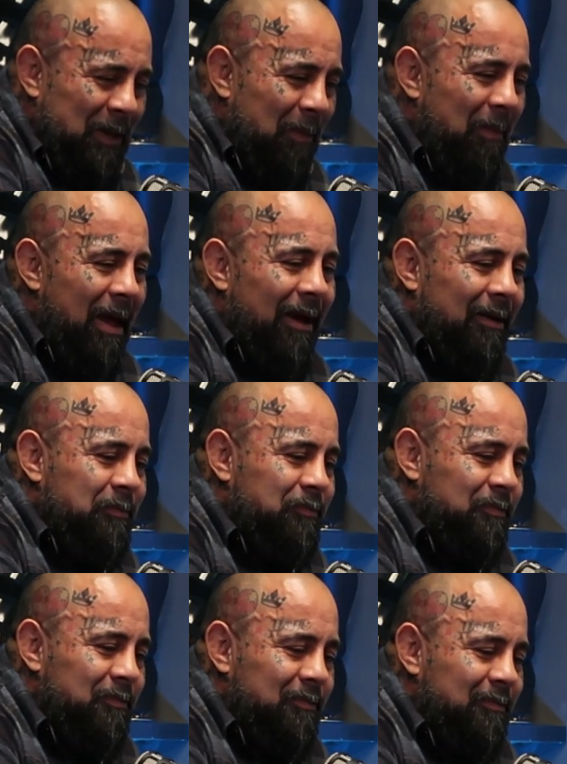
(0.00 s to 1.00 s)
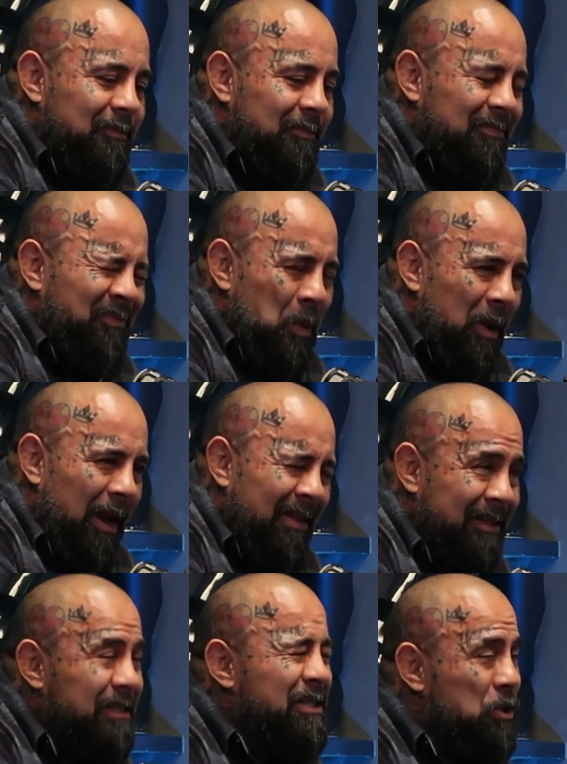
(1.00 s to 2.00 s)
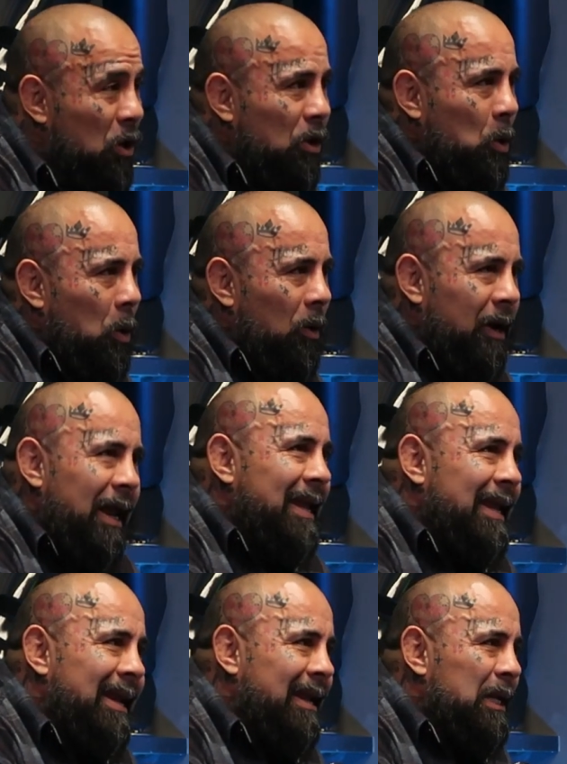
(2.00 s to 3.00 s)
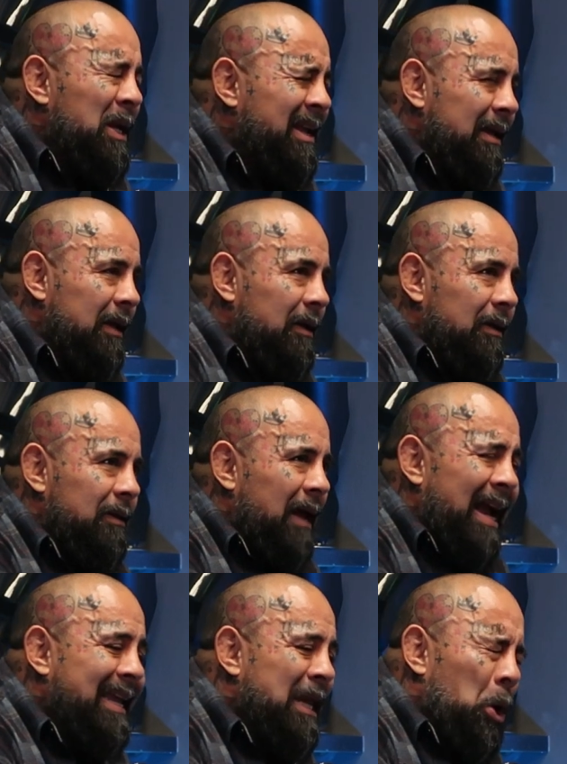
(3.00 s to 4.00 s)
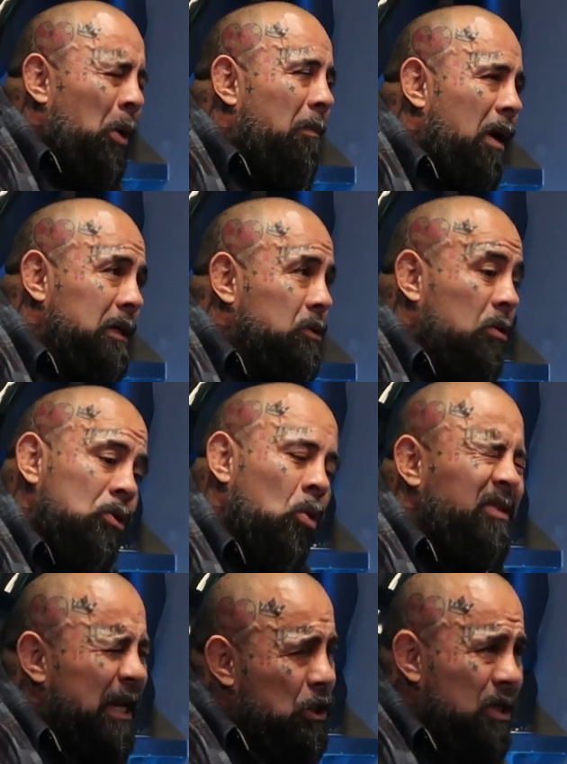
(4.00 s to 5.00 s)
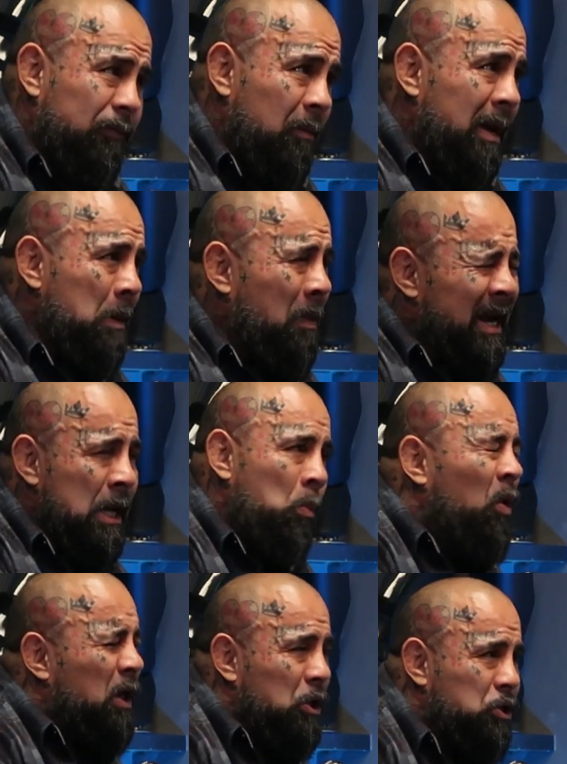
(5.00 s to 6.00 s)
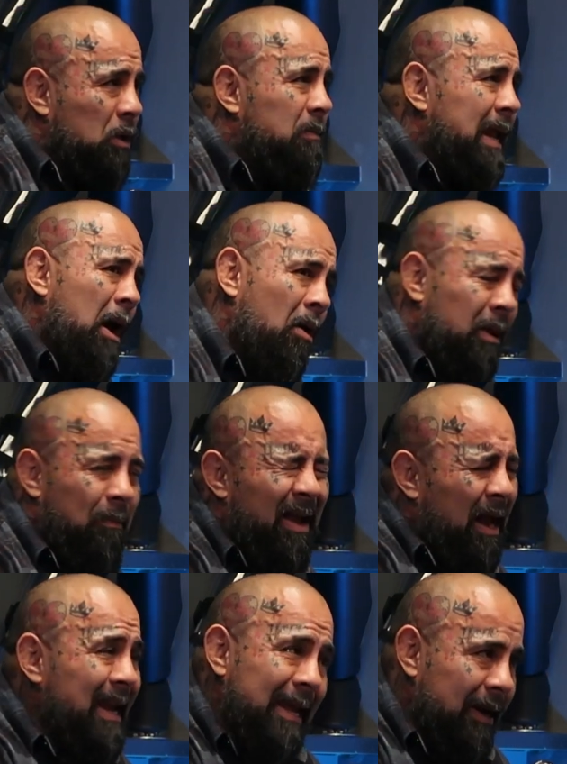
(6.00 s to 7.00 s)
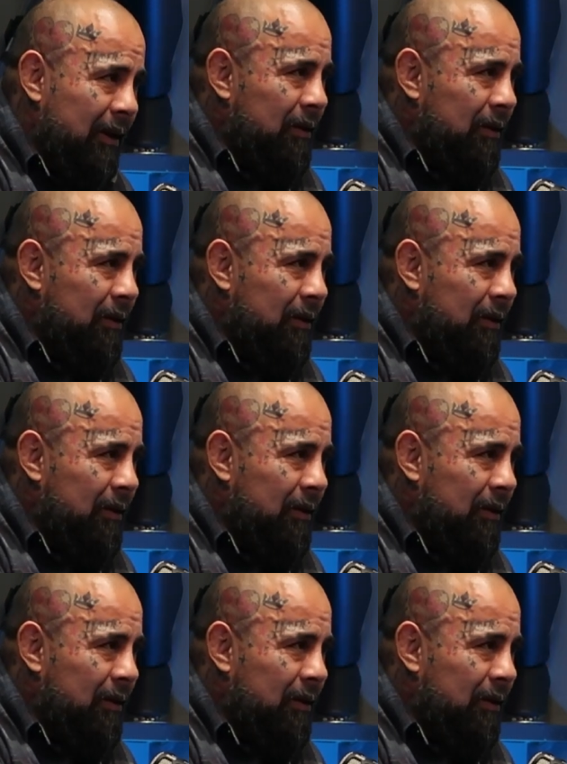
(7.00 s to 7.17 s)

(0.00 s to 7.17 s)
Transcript: in the back. And it's this young girl, and I get it. Her boss told her, don't take shit from anybody. We're going to shut them down. I get